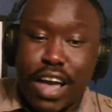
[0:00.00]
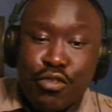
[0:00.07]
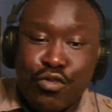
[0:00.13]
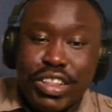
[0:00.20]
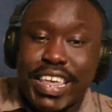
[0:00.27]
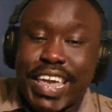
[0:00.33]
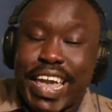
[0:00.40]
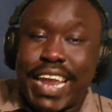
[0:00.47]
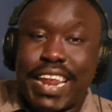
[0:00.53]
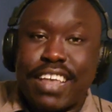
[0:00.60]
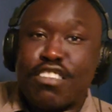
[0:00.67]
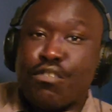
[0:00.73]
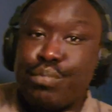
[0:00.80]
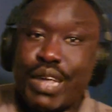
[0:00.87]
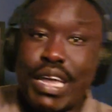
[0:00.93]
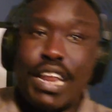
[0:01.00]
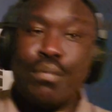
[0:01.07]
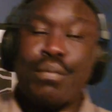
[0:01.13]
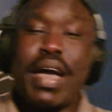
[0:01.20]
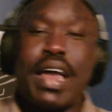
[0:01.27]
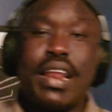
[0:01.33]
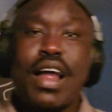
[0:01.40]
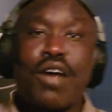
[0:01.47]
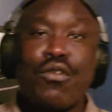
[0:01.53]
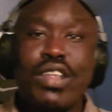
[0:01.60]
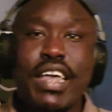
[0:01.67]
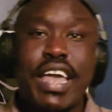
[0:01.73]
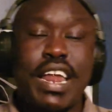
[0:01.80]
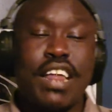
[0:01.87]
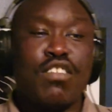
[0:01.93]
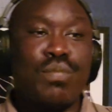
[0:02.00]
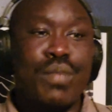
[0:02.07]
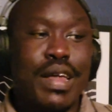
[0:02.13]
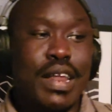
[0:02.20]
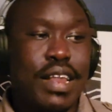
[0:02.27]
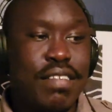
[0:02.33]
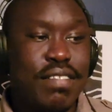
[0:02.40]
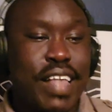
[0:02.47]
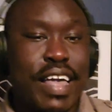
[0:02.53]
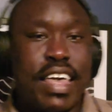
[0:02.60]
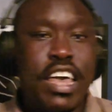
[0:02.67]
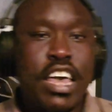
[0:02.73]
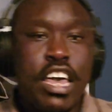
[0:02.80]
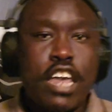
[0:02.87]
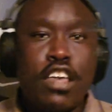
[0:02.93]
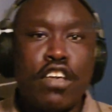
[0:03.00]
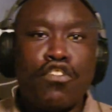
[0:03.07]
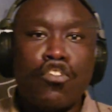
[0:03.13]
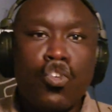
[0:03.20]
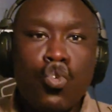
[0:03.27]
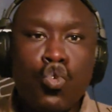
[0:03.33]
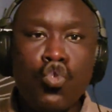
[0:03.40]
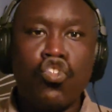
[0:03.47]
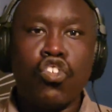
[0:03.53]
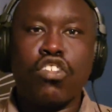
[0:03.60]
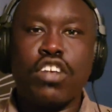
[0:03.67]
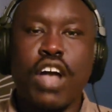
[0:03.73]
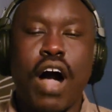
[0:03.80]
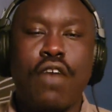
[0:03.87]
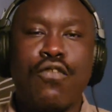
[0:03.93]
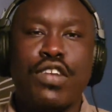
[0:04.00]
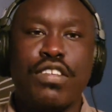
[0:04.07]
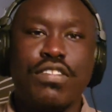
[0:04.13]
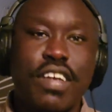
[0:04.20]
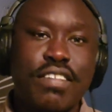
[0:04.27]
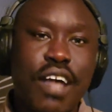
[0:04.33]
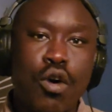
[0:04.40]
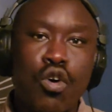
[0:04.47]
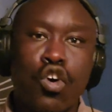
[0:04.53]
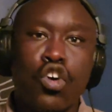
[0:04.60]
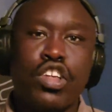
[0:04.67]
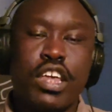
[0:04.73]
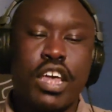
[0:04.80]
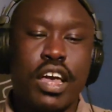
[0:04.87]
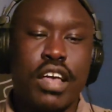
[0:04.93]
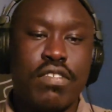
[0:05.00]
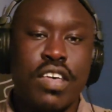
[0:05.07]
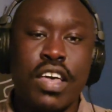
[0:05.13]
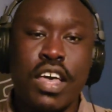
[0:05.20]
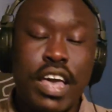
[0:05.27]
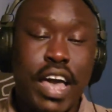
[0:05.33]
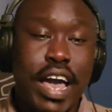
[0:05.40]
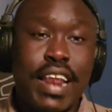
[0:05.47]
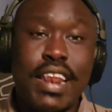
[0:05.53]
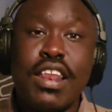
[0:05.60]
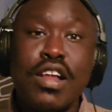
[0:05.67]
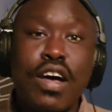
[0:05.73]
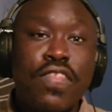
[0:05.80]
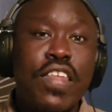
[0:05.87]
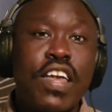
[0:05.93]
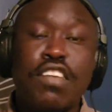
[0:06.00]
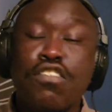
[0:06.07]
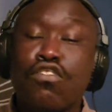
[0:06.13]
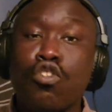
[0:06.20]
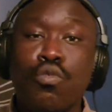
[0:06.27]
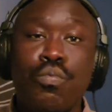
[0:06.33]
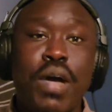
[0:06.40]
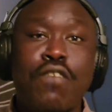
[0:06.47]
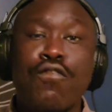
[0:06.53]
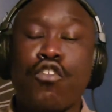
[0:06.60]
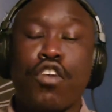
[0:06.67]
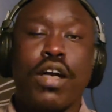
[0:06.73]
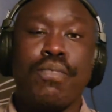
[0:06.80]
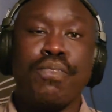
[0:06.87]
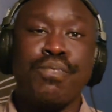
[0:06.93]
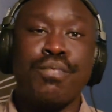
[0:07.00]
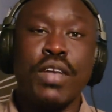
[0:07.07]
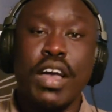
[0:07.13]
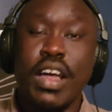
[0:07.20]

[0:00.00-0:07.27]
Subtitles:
I really can't explain it, man. I really can't explain it. It's like he just oozes confidence. That's how good he is, and nothing is too big for him.